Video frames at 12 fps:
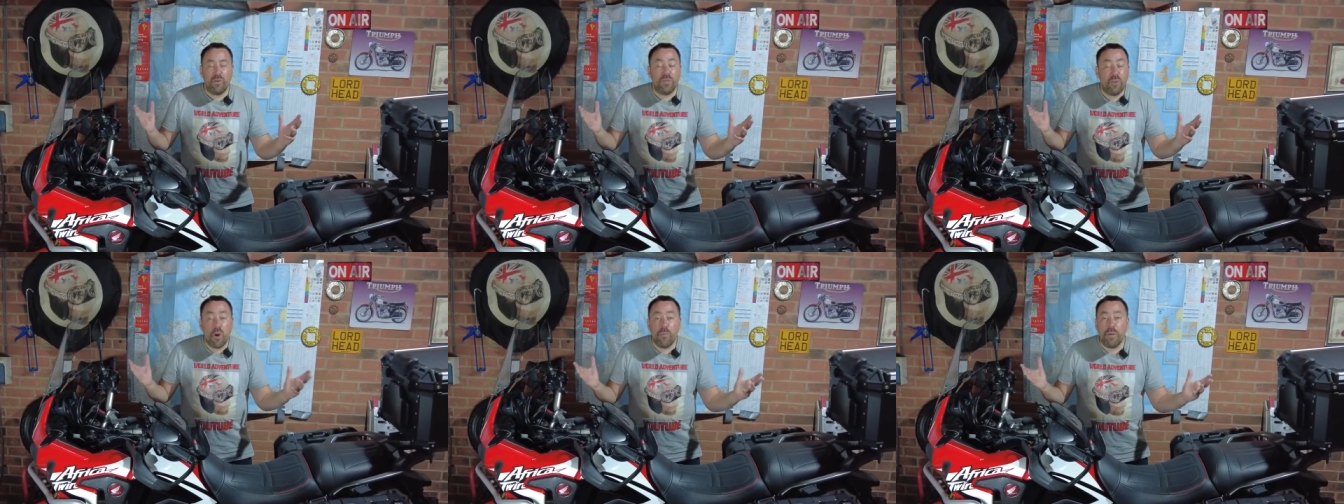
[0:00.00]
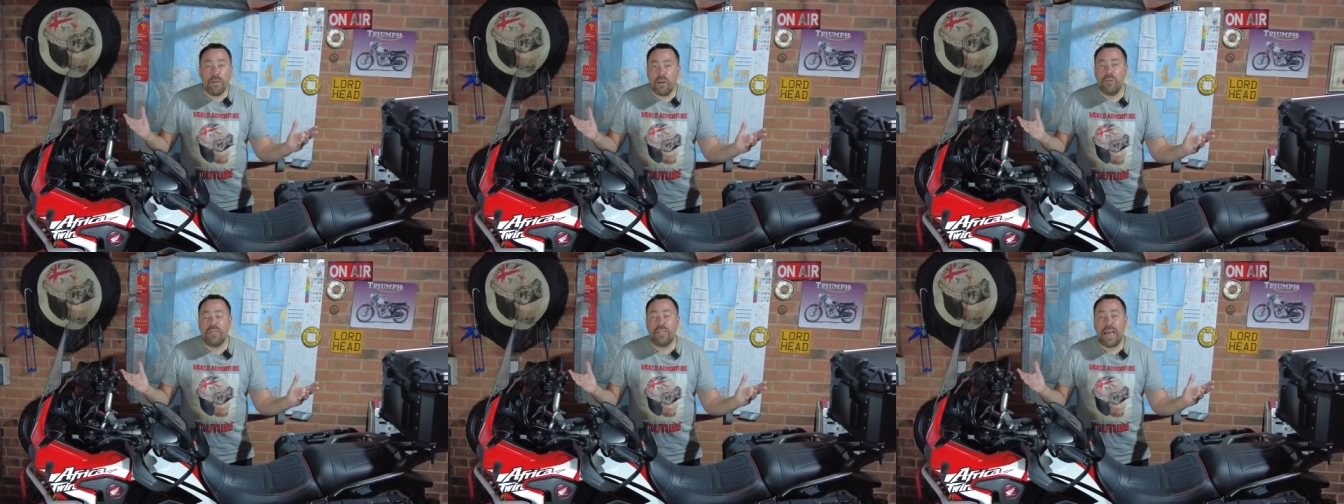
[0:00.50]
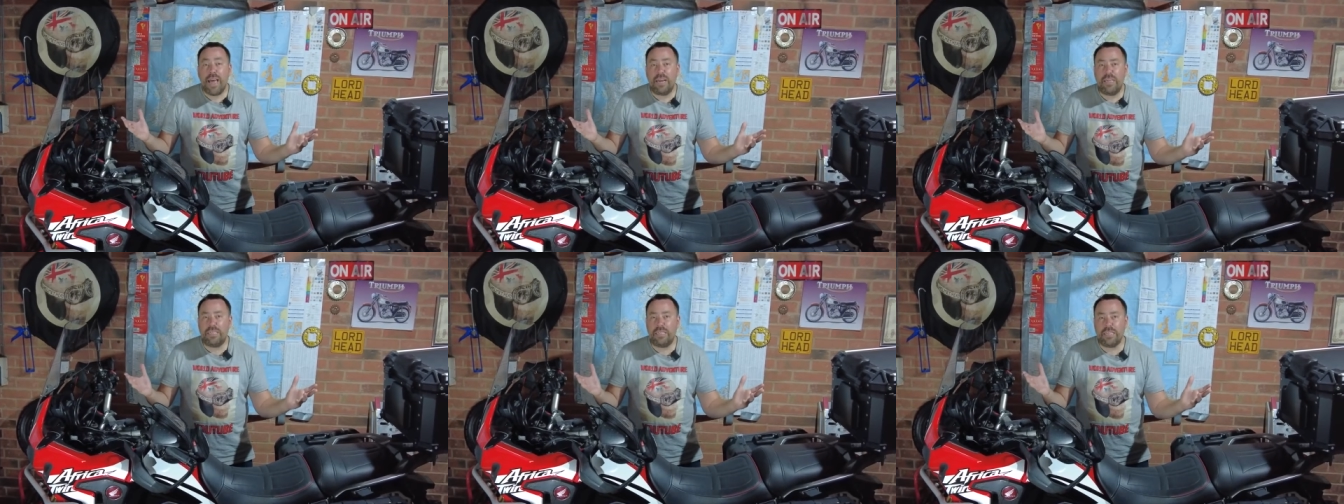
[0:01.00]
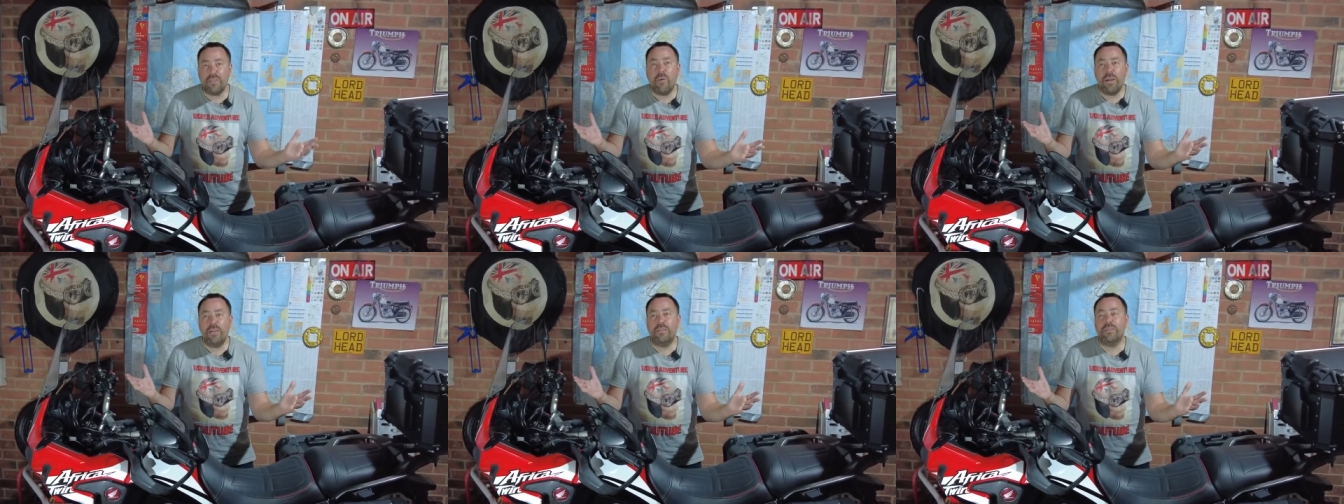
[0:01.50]
nobody knows you're there because it's
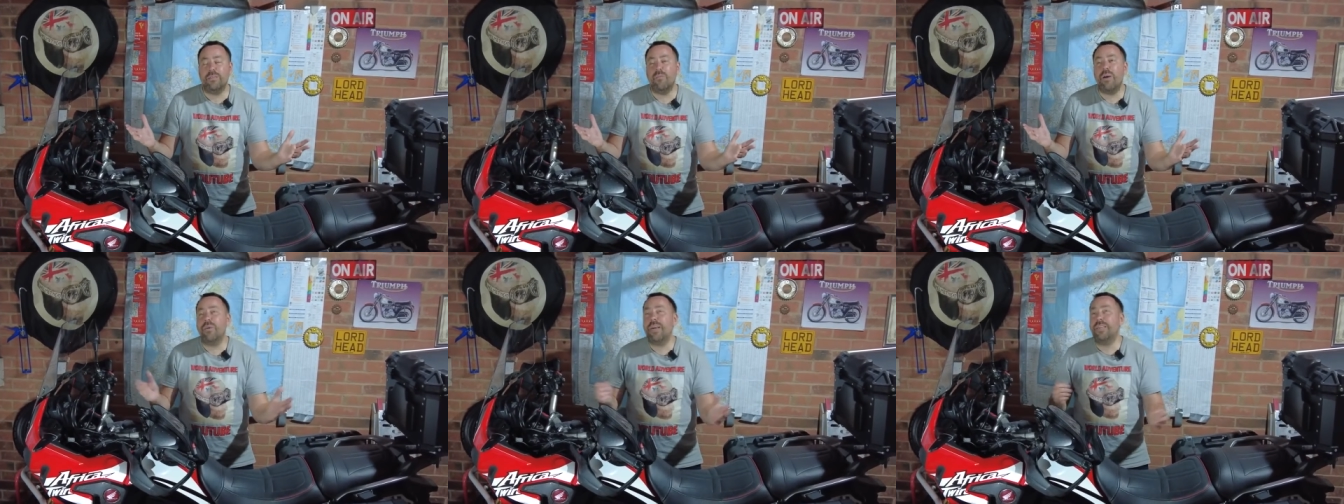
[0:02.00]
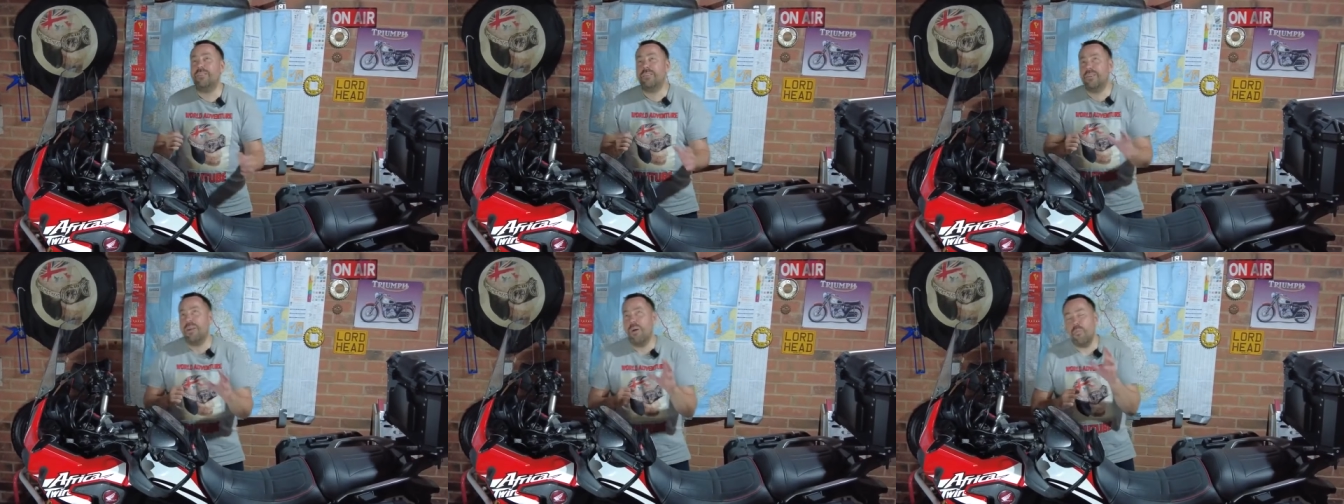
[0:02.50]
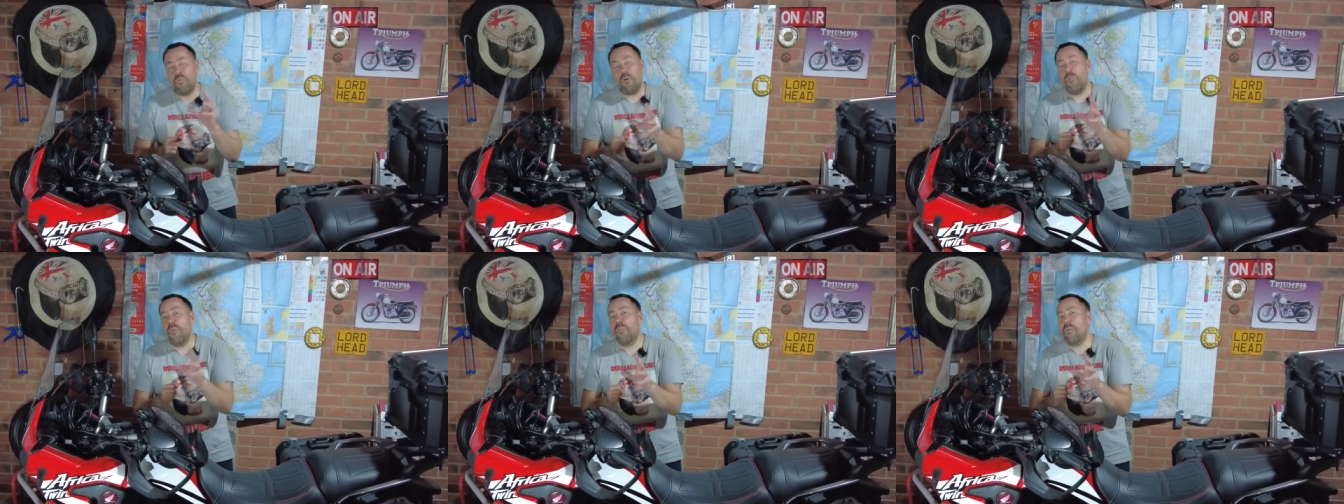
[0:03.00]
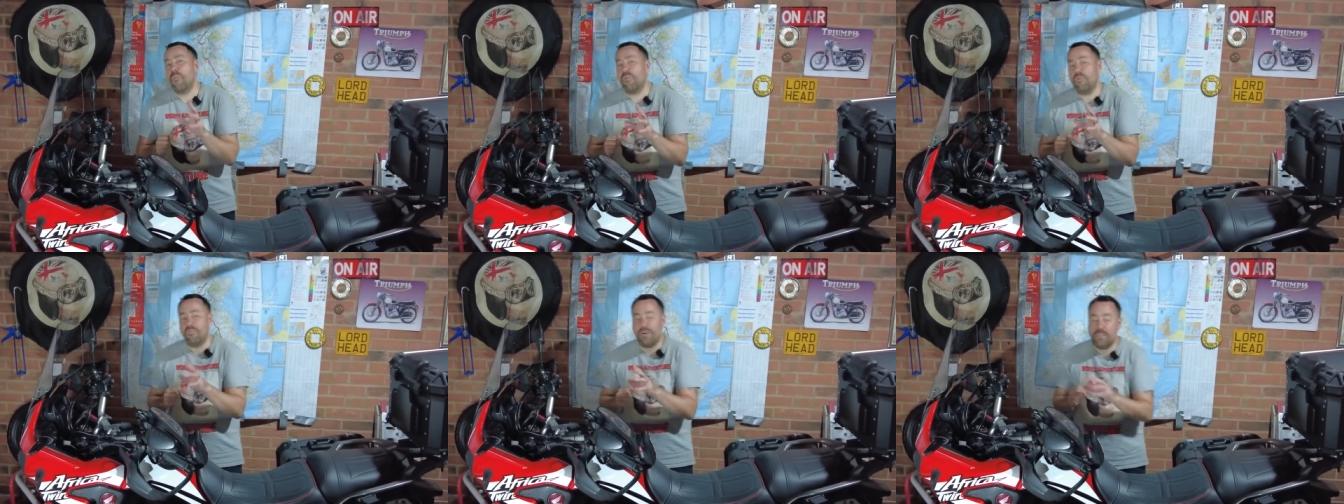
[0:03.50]
silent as well. It's just proper
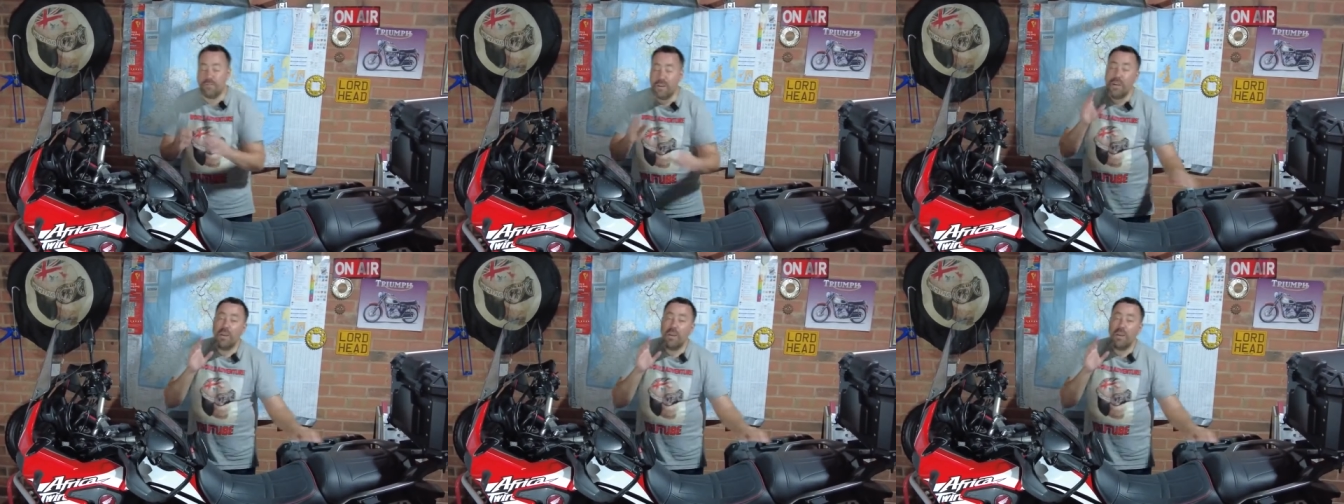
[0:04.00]
impressive.